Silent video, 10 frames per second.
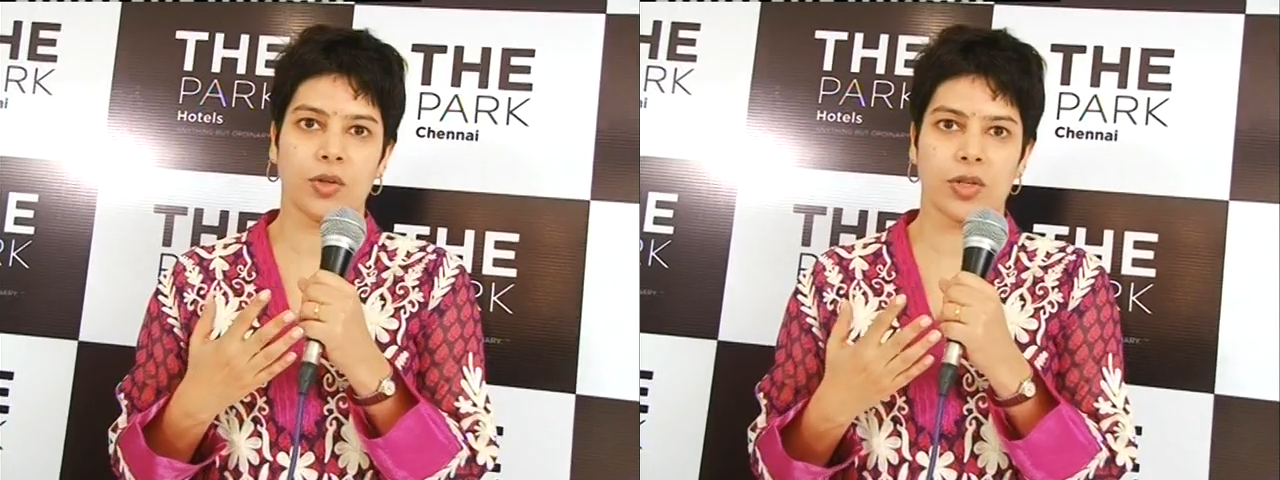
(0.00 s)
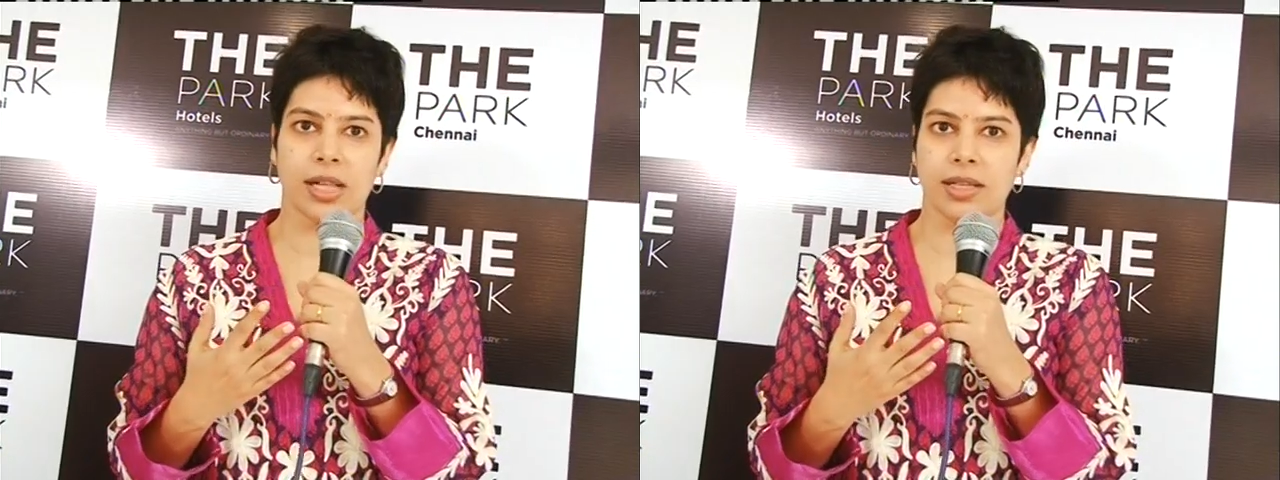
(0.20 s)

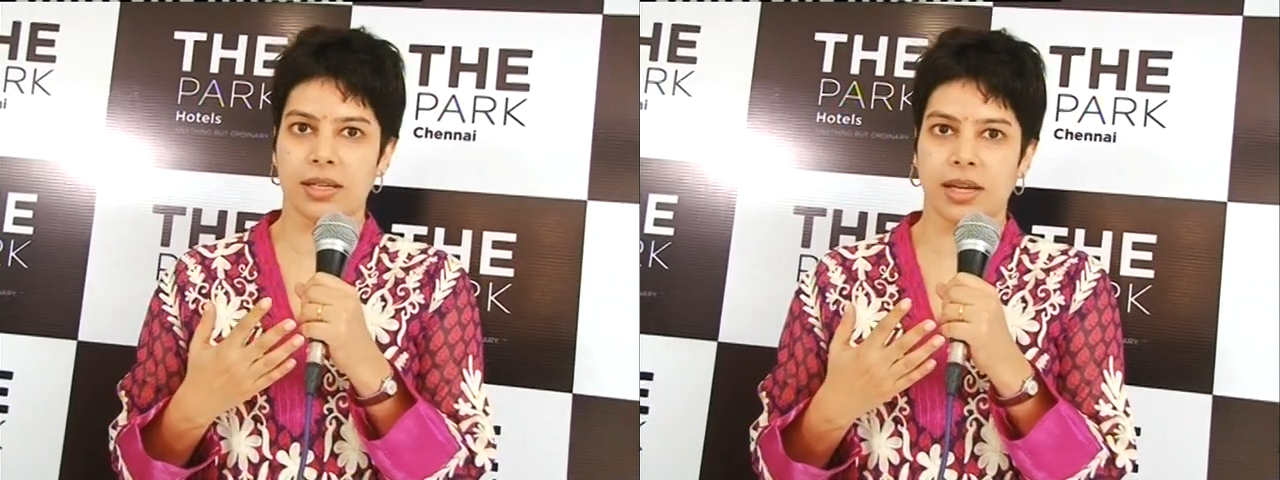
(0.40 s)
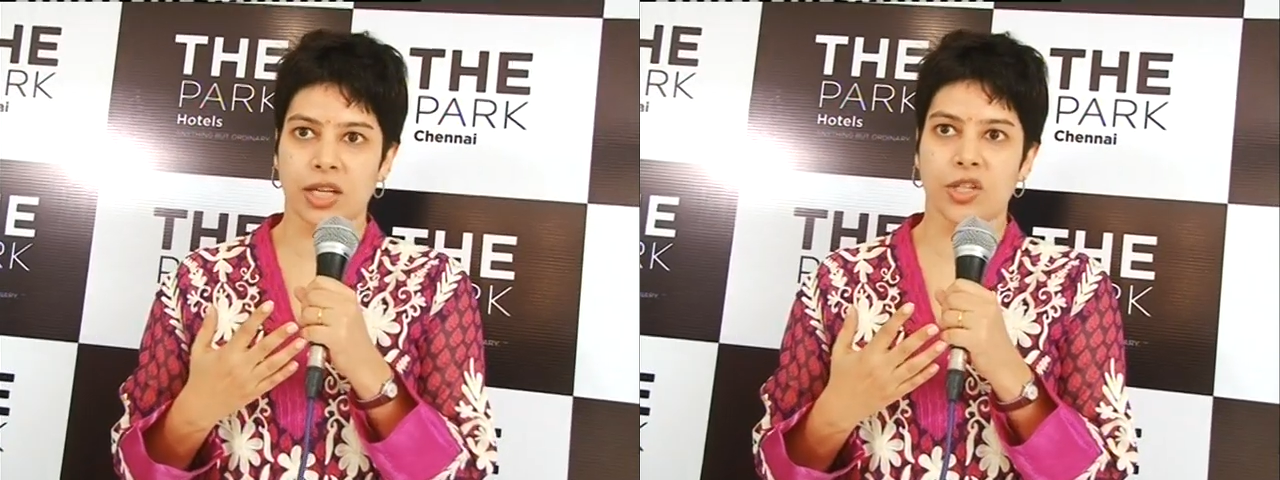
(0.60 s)

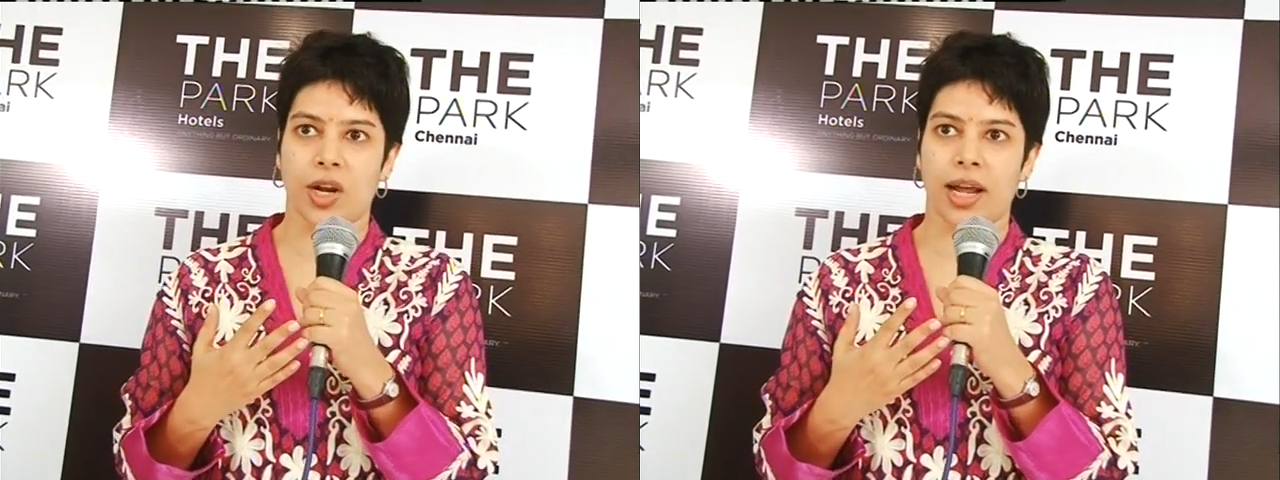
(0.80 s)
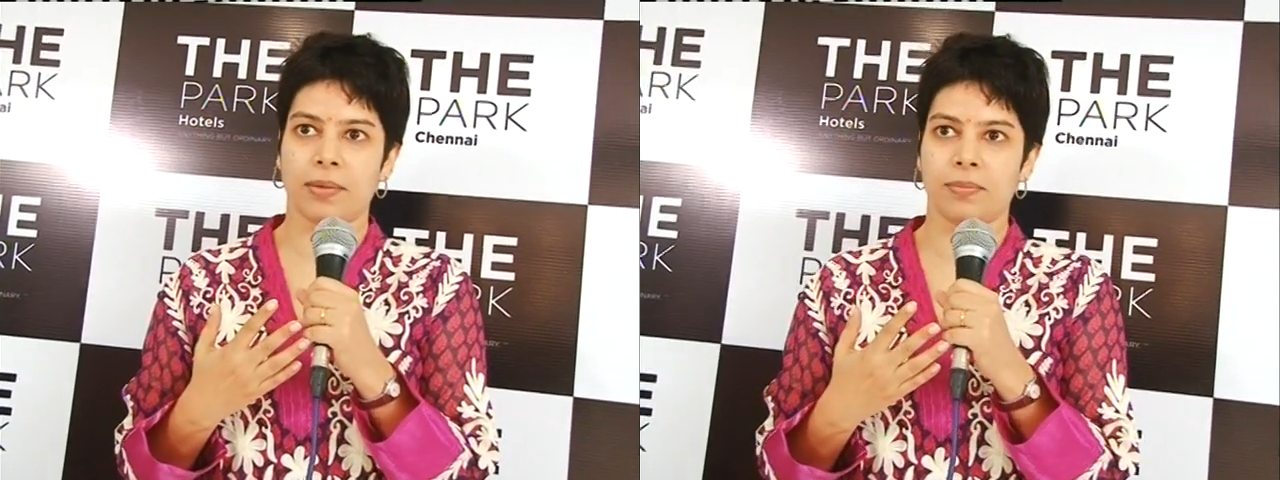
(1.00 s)
hotels in
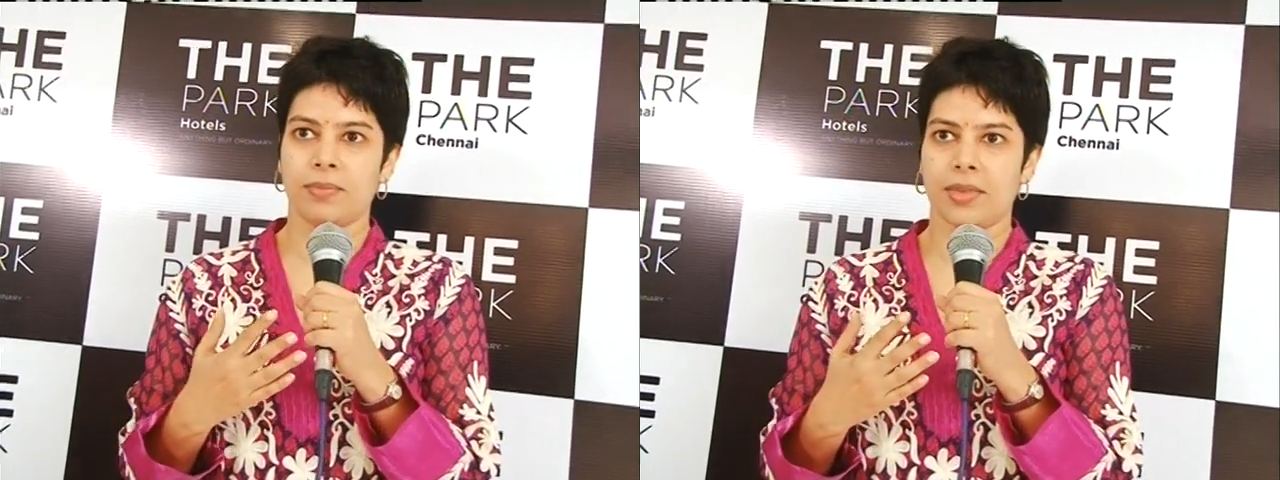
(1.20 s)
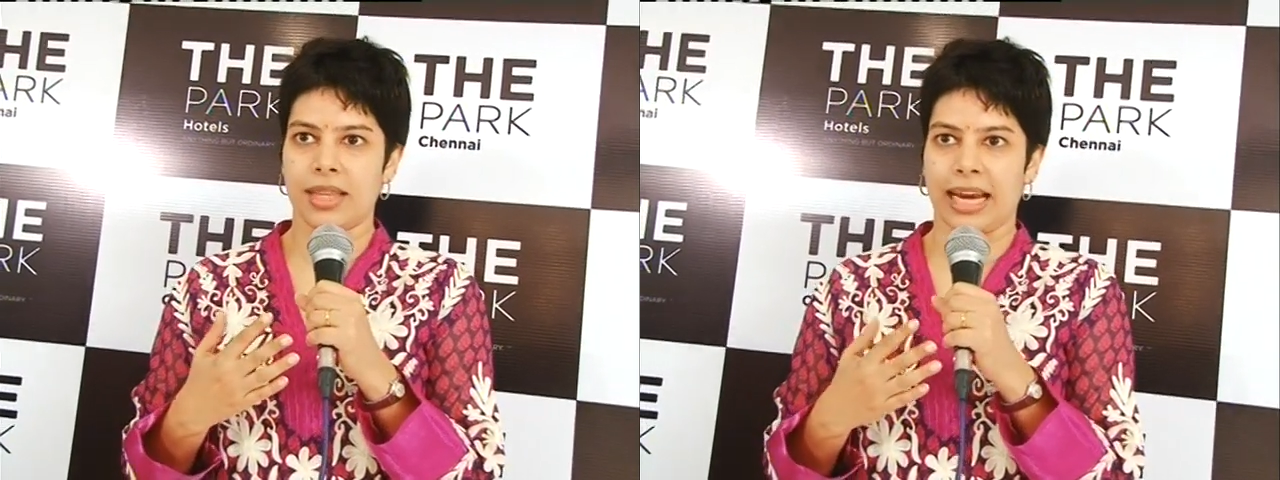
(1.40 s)
Chennai.
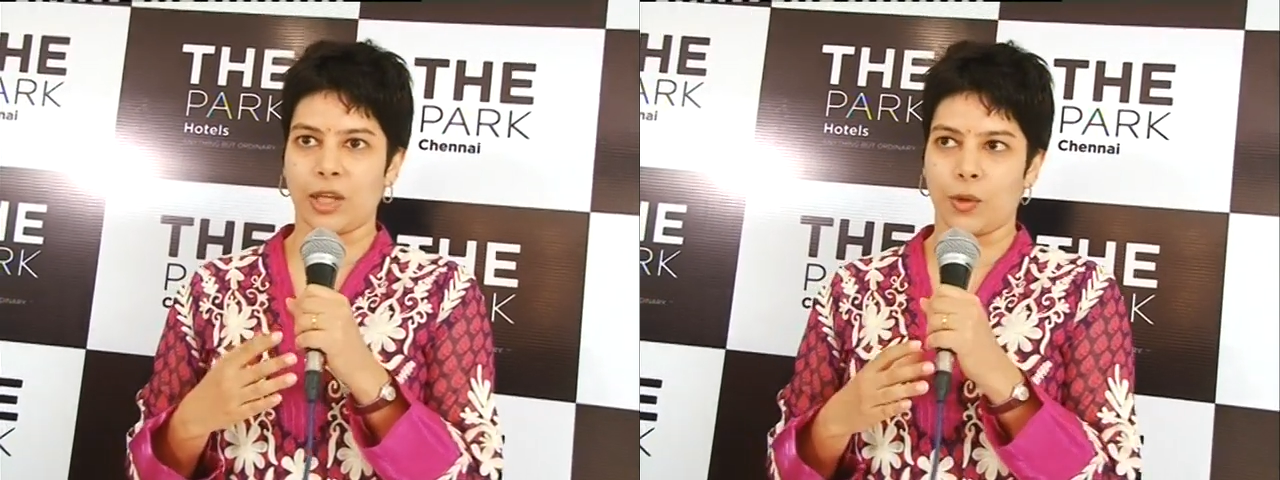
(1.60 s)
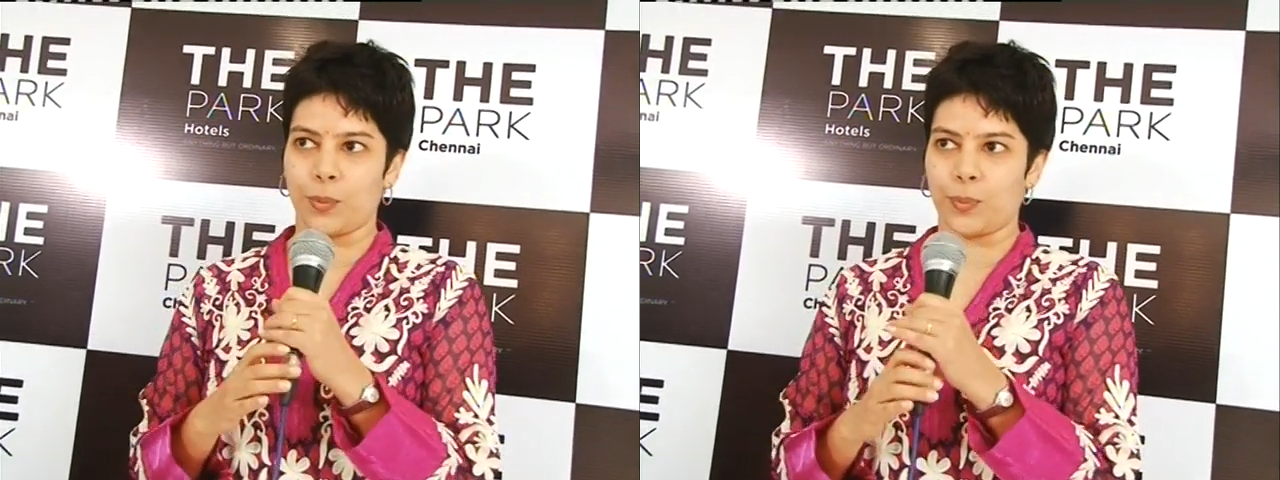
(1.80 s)
Thank you.